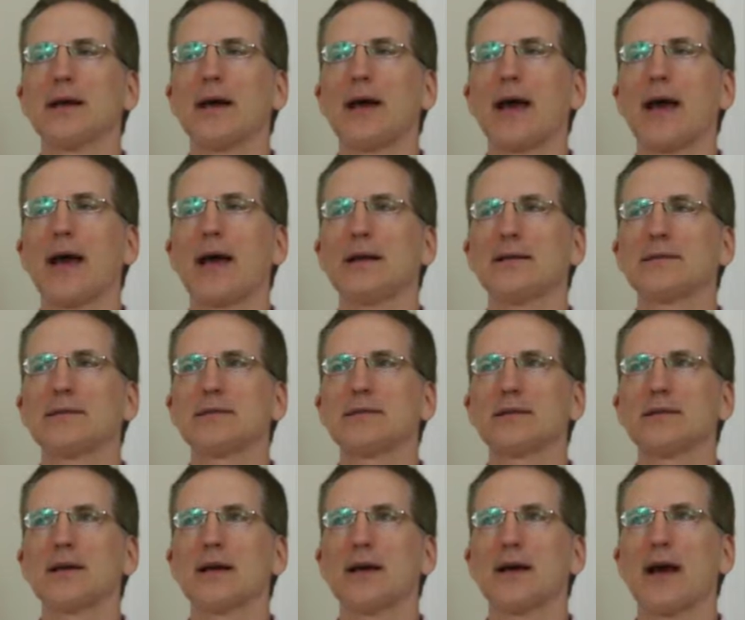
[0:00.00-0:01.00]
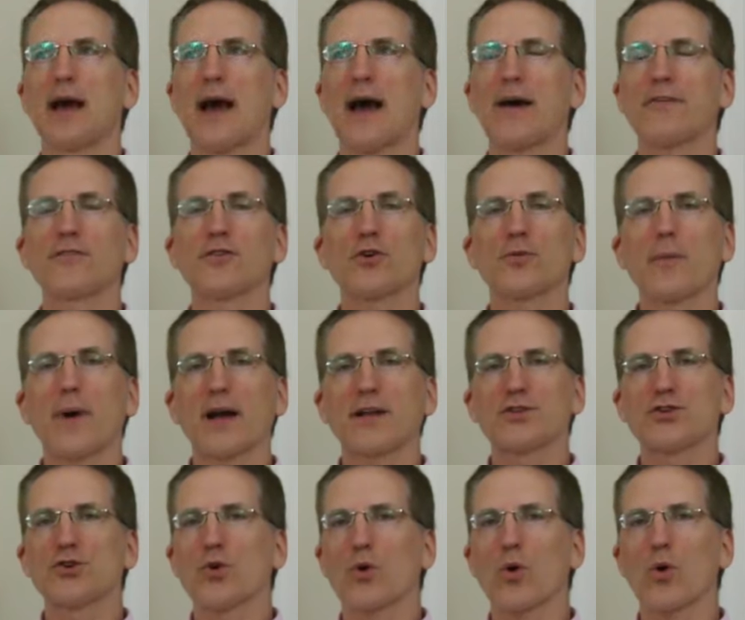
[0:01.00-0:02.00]
And after my
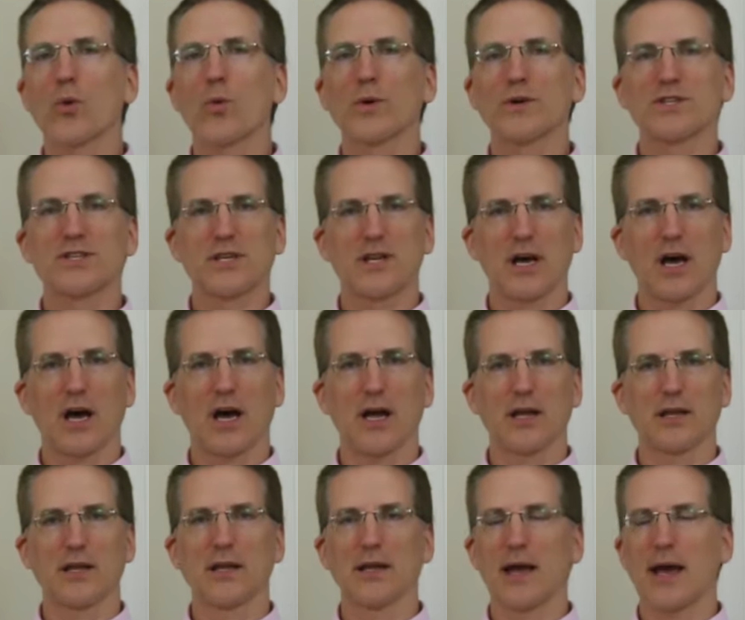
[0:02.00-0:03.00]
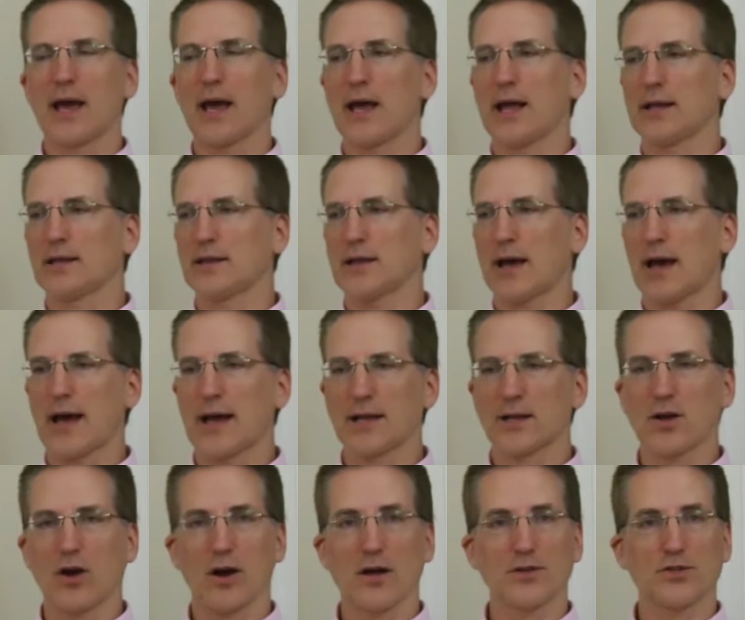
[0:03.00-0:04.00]
tour was done and I had
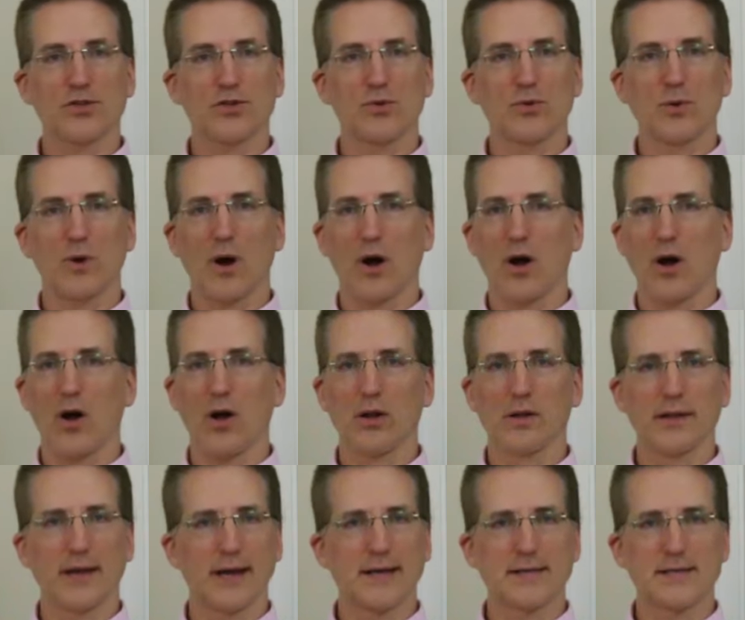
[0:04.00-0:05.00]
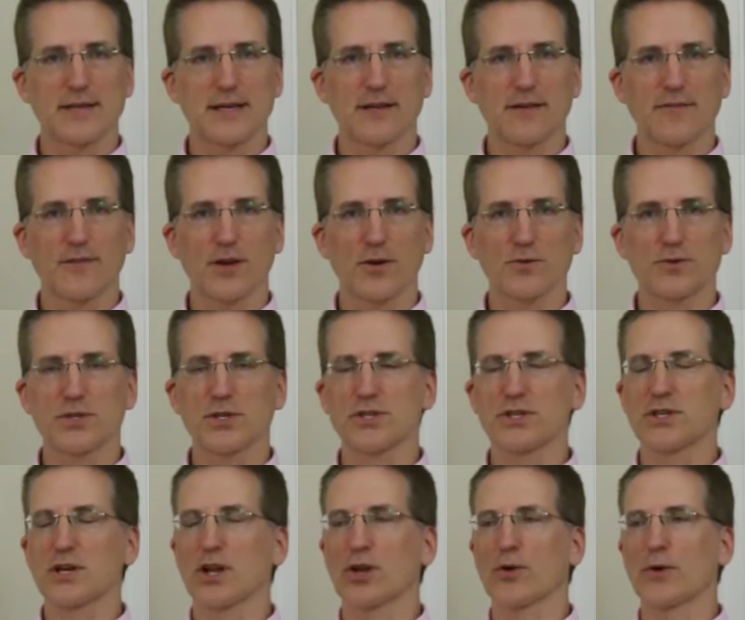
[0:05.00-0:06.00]
gone to all 19 of those
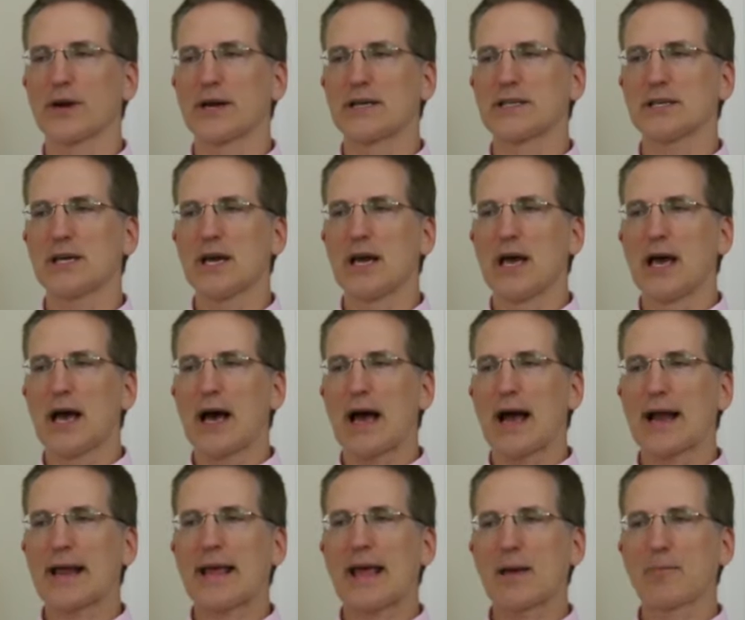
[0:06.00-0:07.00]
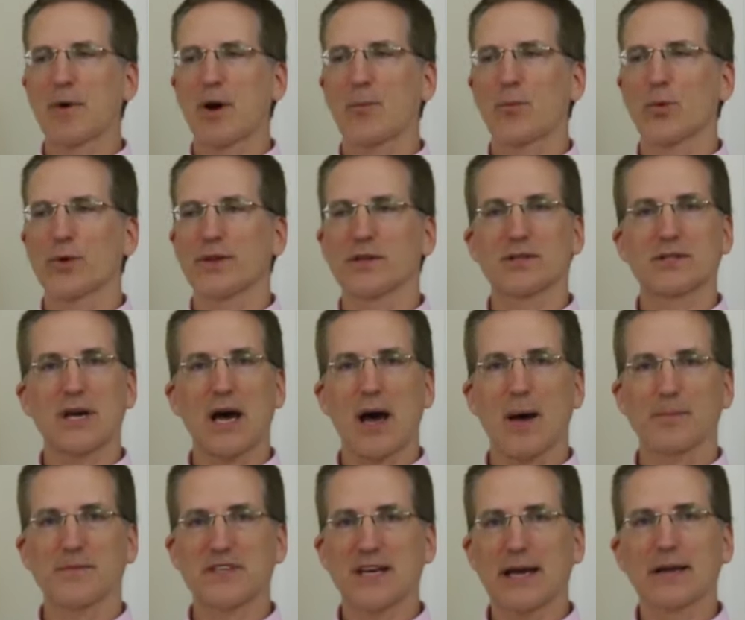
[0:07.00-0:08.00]
distilleries, I came up with a
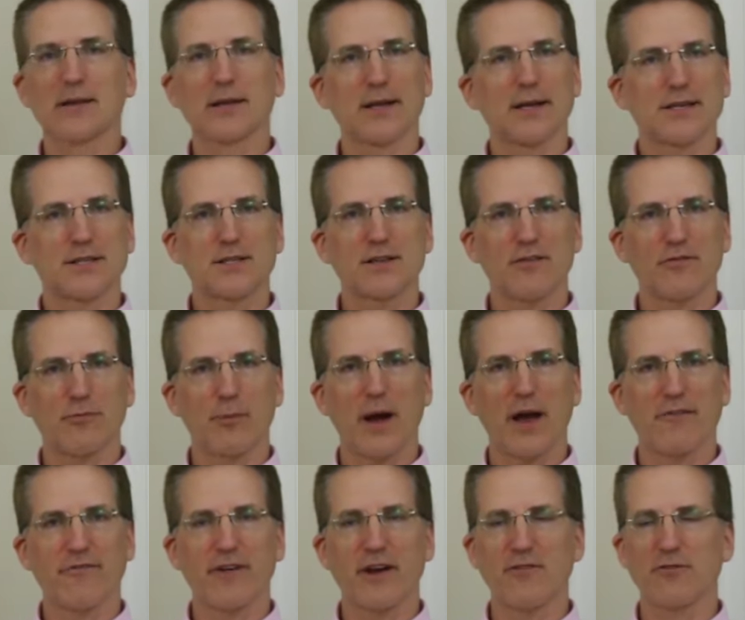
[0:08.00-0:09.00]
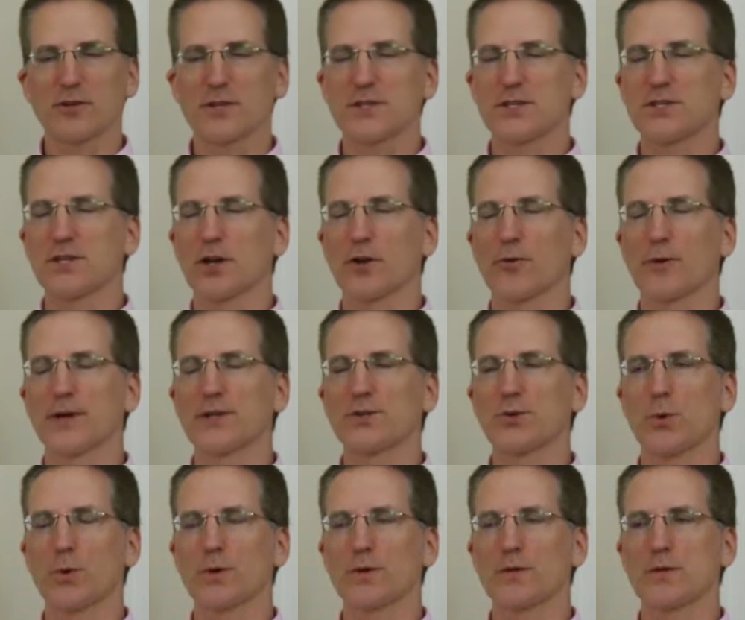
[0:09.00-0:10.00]
top 10 list of my favorite distillery
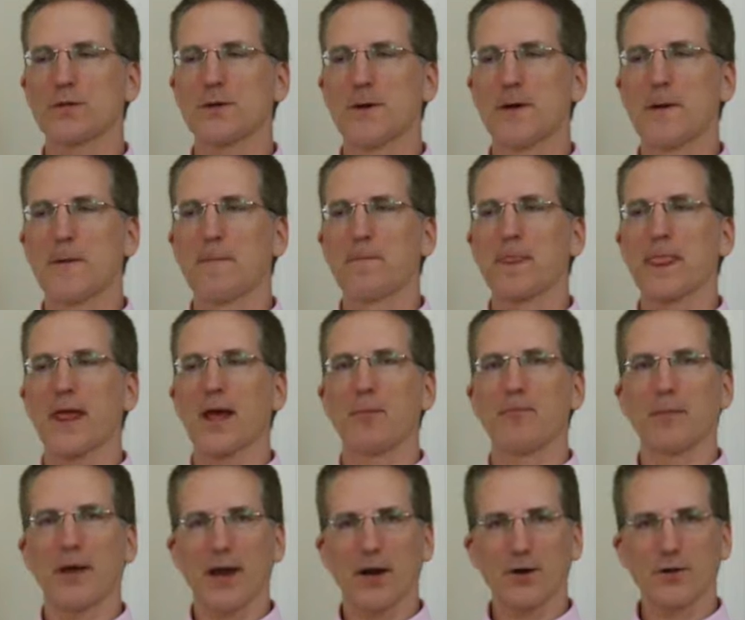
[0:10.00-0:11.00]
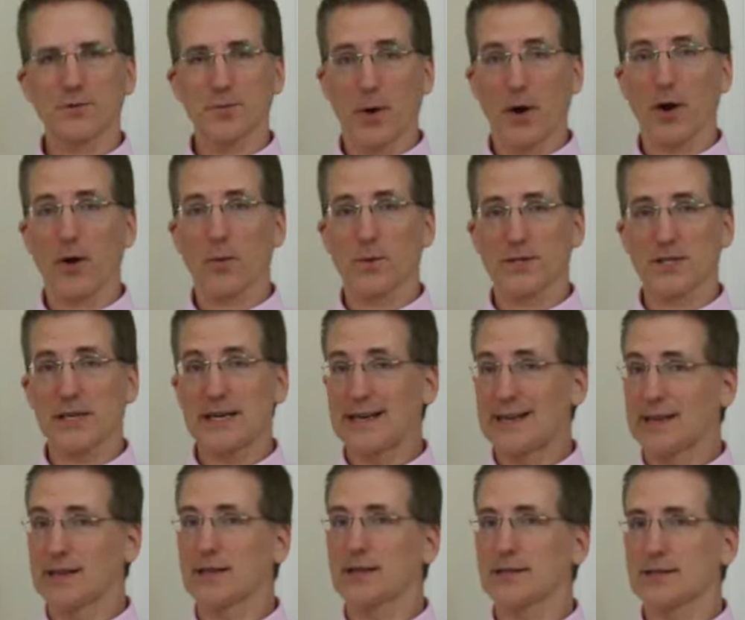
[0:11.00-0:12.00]
tours, and Maker's Mark was
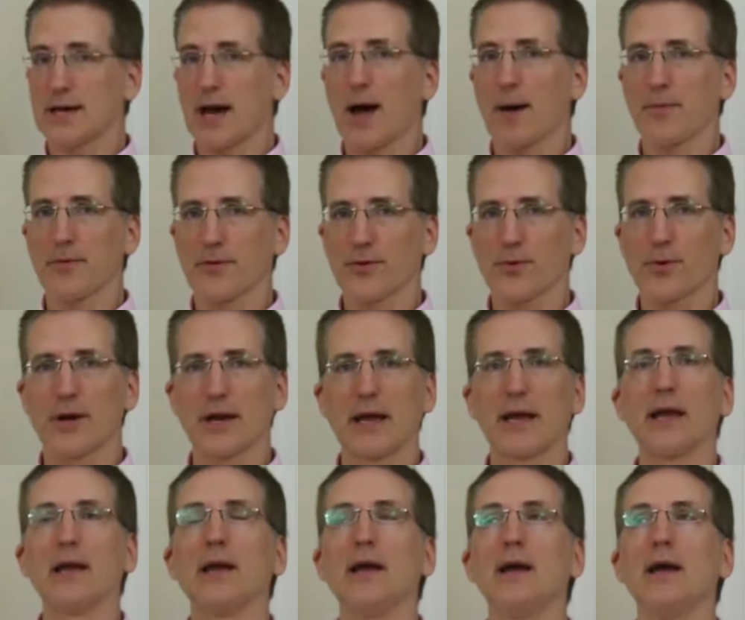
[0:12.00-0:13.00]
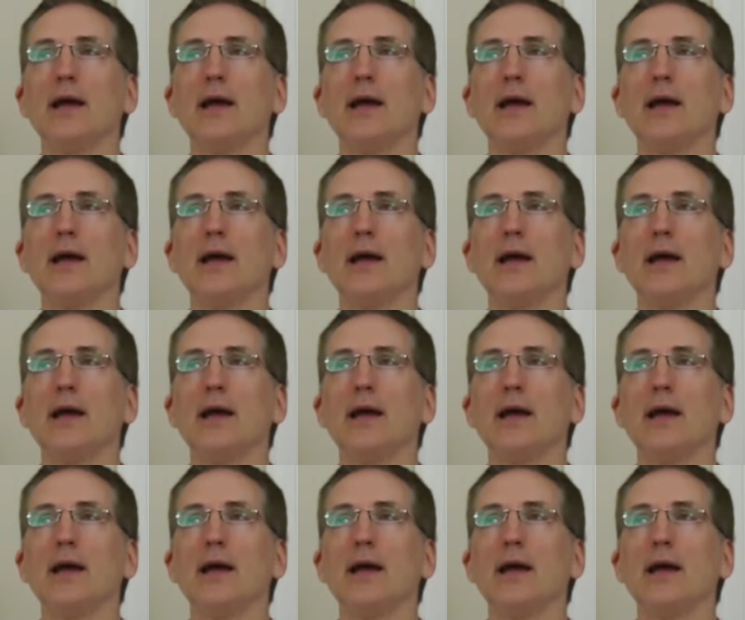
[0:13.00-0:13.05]
in the top 3.